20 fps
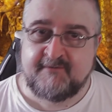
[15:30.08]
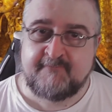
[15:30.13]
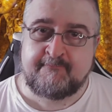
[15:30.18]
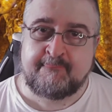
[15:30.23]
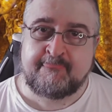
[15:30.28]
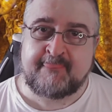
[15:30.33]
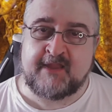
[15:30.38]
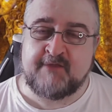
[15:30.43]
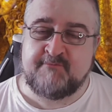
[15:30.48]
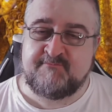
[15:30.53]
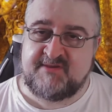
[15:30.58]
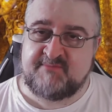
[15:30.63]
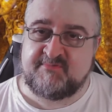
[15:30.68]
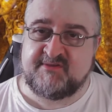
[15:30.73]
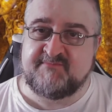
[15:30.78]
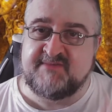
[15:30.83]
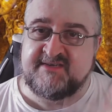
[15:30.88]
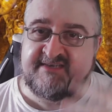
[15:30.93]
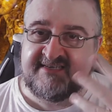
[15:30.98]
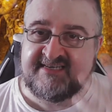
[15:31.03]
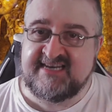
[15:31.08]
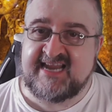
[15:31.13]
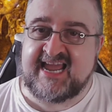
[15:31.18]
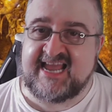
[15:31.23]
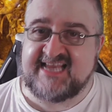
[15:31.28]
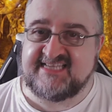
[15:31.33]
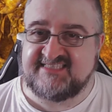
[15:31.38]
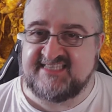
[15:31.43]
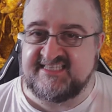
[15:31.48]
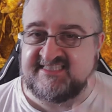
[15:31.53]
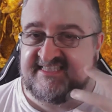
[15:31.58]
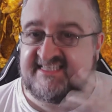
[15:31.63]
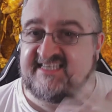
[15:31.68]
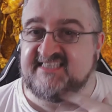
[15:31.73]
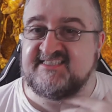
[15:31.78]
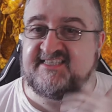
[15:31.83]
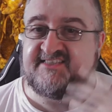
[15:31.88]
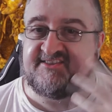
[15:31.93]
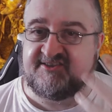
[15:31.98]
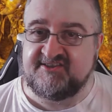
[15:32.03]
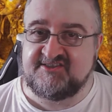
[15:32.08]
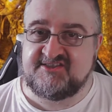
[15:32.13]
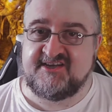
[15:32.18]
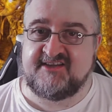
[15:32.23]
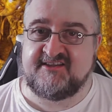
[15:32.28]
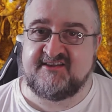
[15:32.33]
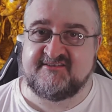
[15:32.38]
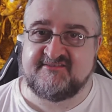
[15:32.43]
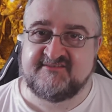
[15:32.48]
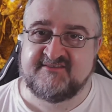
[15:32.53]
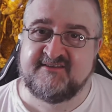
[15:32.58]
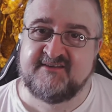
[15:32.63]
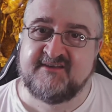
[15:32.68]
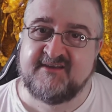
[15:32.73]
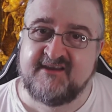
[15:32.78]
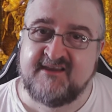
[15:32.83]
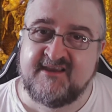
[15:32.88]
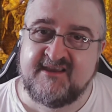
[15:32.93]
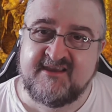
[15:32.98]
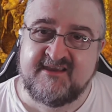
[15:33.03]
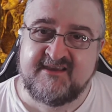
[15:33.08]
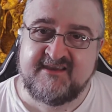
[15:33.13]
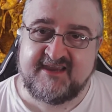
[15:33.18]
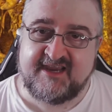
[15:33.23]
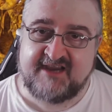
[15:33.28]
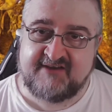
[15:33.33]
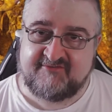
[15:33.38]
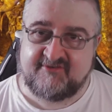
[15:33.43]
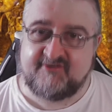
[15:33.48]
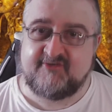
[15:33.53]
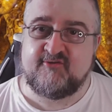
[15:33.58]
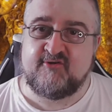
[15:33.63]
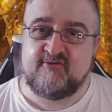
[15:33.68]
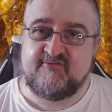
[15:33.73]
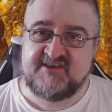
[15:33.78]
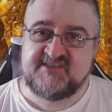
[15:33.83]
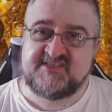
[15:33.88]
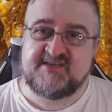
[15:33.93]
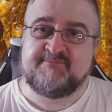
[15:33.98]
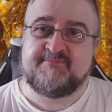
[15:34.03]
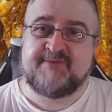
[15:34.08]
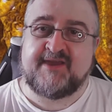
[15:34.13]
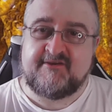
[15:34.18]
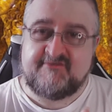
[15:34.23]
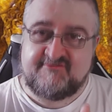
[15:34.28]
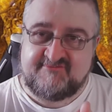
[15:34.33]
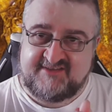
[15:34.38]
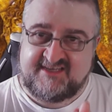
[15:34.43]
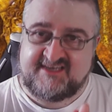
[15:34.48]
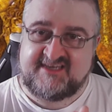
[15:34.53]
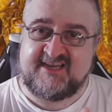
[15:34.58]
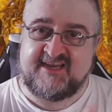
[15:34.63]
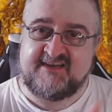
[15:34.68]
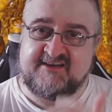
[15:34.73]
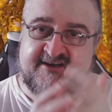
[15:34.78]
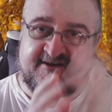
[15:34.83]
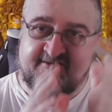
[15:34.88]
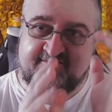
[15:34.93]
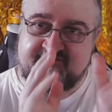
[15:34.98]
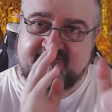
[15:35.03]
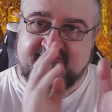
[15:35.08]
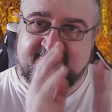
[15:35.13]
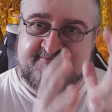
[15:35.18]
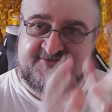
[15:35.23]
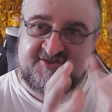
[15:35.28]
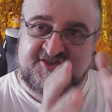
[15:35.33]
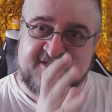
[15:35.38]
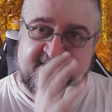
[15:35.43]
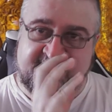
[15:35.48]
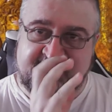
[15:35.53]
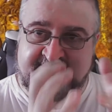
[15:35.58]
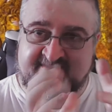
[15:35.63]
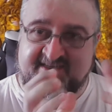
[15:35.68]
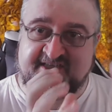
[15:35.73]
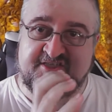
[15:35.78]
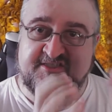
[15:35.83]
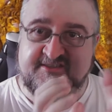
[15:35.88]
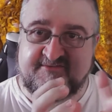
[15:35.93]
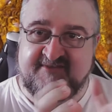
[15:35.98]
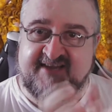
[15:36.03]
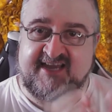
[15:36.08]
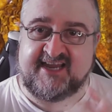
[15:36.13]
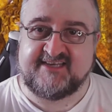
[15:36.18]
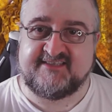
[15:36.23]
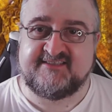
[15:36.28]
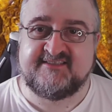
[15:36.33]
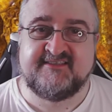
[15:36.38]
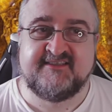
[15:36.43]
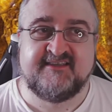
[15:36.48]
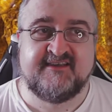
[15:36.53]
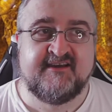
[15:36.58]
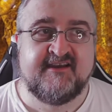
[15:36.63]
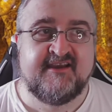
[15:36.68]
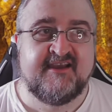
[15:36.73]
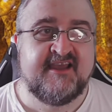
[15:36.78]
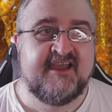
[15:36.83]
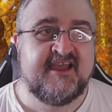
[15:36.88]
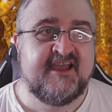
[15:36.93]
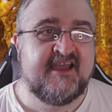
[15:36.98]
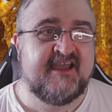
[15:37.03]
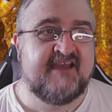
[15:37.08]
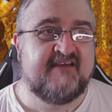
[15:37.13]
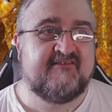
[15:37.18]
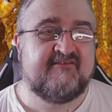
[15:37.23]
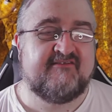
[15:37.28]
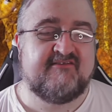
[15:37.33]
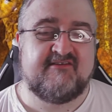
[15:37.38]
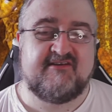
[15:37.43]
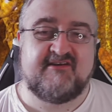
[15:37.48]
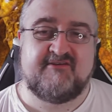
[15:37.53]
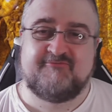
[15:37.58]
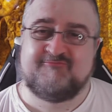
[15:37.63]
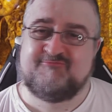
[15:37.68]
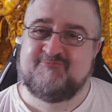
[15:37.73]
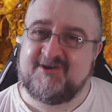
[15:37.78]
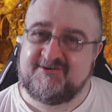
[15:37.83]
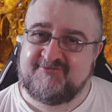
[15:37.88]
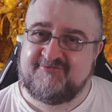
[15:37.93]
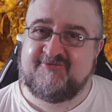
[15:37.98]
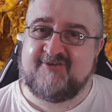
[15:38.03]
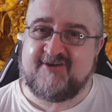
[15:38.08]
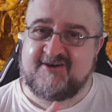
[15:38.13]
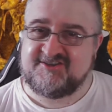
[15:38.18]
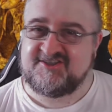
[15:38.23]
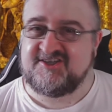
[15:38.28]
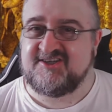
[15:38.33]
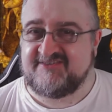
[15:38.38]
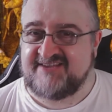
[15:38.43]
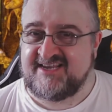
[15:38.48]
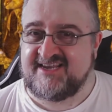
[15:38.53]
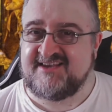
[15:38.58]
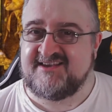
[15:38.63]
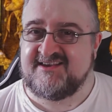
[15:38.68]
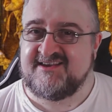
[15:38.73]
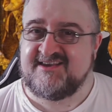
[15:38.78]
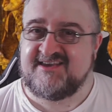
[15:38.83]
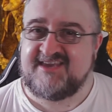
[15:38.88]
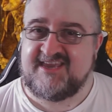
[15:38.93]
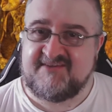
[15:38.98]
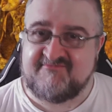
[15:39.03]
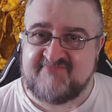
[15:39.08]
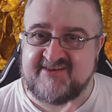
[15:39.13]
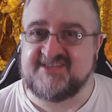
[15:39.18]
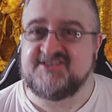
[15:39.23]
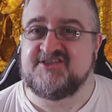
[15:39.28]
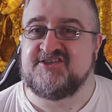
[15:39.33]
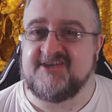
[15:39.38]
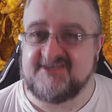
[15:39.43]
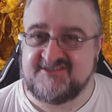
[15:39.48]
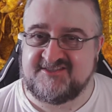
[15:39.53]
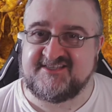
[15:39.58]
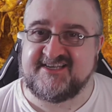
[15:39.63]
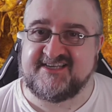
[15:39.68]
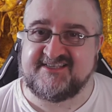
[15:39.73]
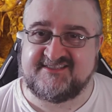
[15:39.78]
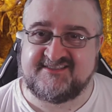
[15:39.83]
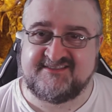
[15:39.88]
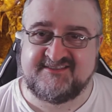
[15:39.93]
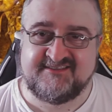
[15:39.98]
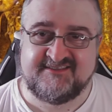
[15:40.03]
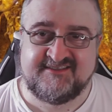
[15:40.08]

how people have been nasty and sadistic to each other. And Verhoeven's about the kind of juxtaposition of that. But unfortunately, he misjudged it.